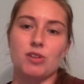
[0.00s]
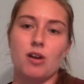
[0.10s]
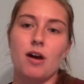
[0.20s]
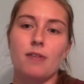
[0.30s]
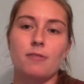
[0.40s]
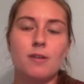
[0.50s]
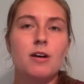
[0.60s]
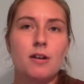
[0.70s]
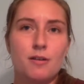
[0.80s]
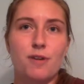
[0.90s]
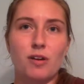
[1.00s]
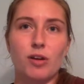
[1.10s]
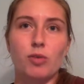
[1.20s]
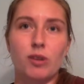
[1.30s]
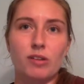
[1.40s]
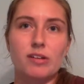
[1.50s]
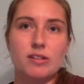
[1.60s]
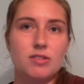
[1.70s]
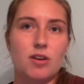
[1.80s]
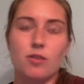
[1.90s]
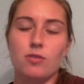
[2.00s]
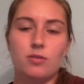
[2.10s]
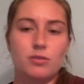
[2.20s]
caught fairly quickly, so